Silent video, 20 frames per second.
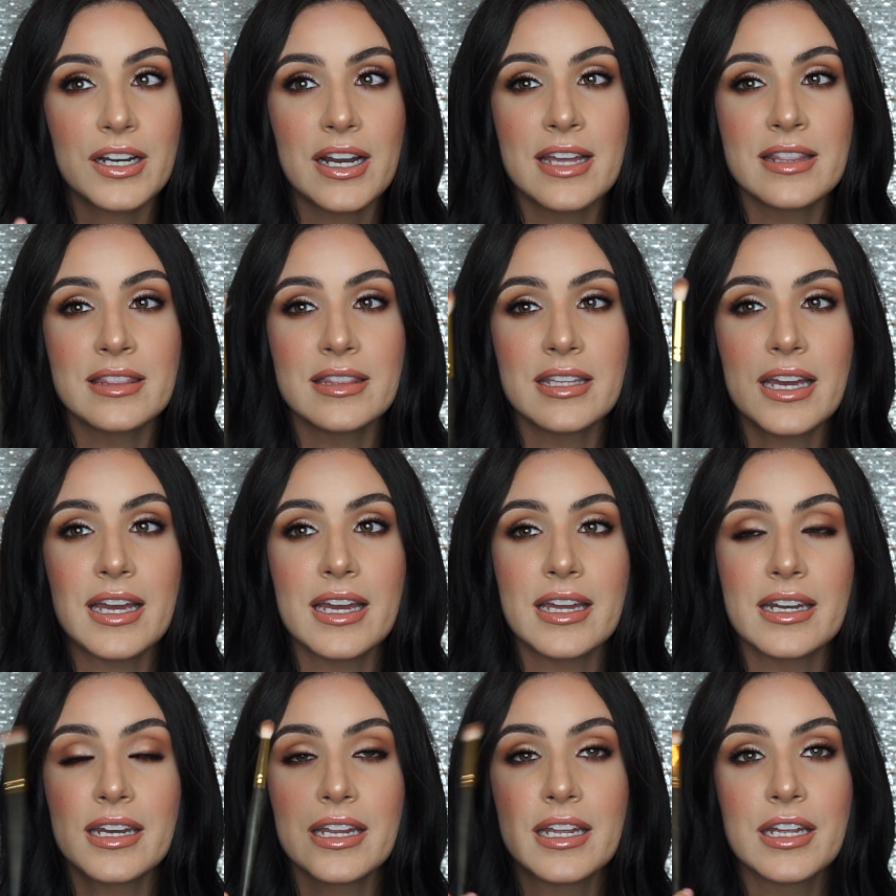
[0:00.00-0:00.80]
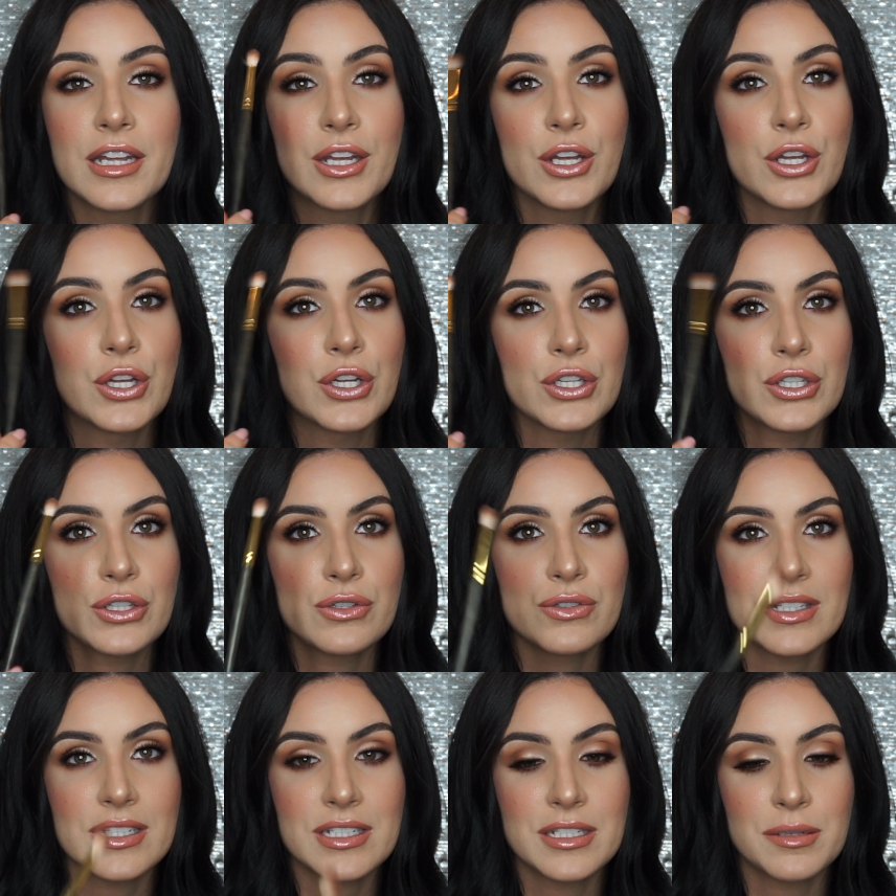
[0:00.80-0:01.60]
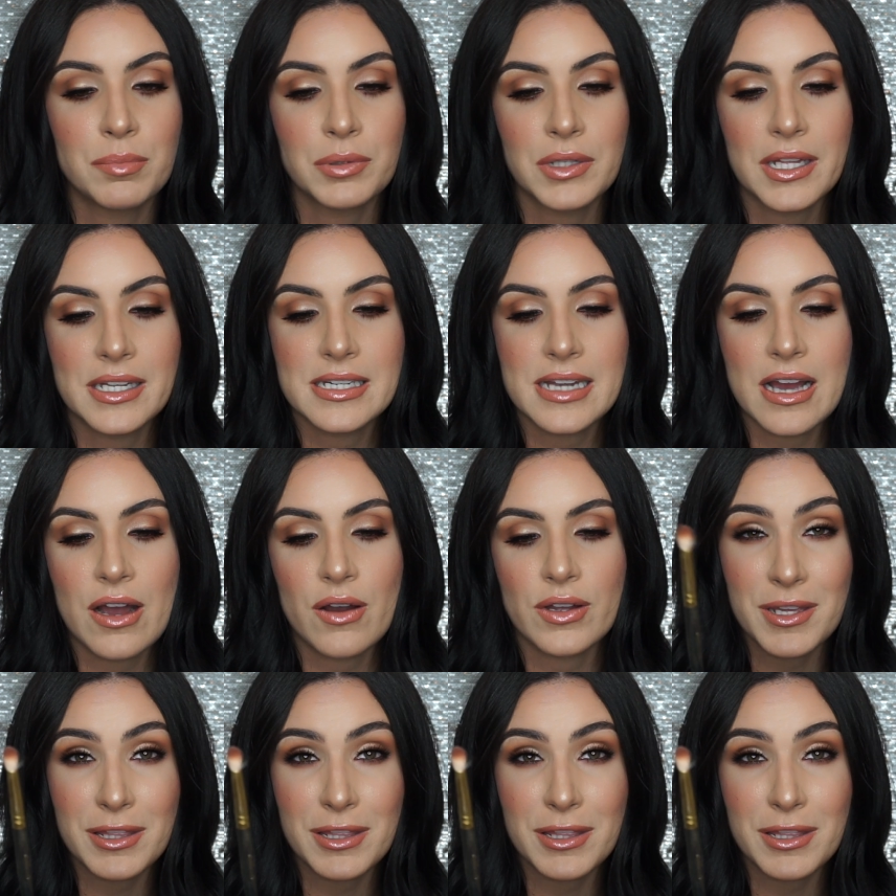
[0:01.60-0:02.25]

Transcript: and then use it to blend out.